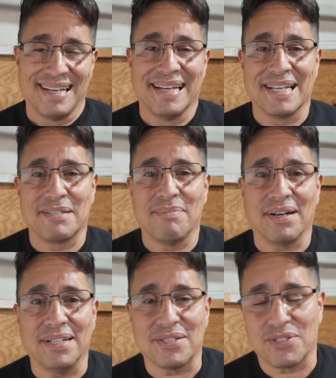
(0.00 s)
That's
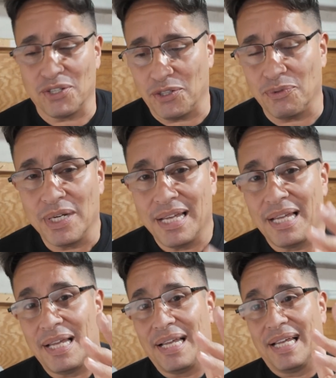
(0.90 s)
about it. So,
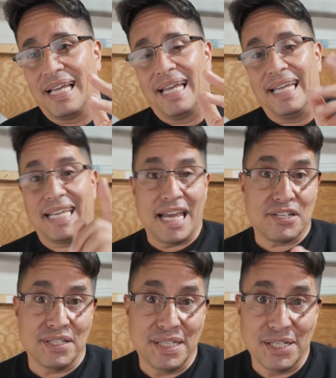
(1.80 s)
in case
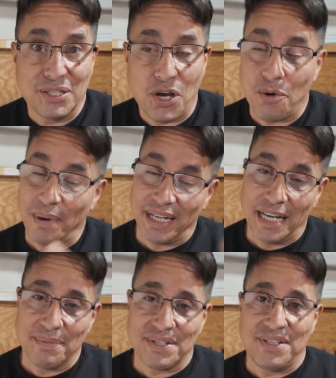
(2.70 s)
you didn't know, my
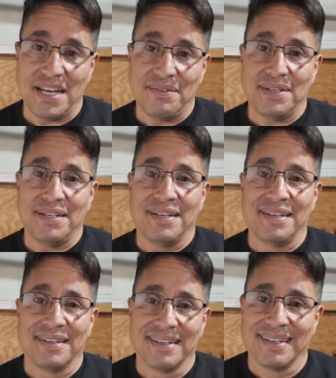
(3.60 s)
name is David
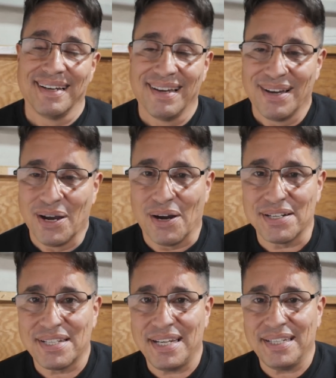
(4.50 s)

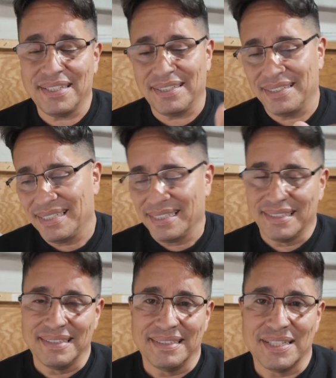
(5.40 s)
Ortega.
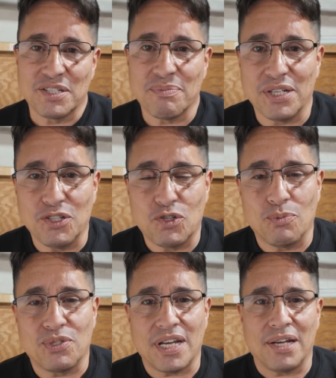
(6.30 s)
This is my
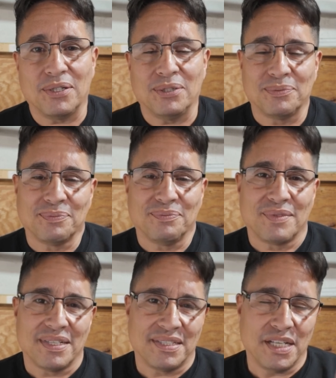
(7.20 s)
YouTube channel,
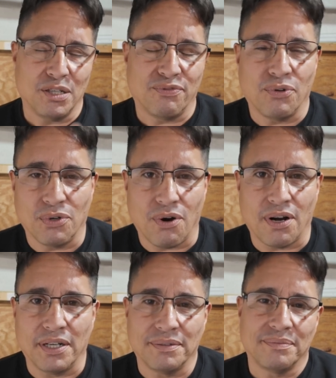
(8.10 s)
Ortega Photo
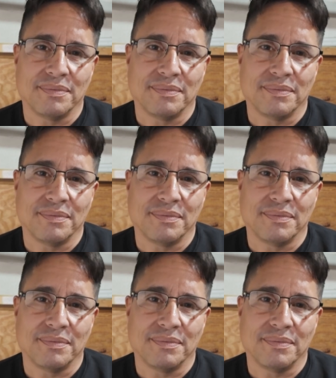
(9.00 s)
Art.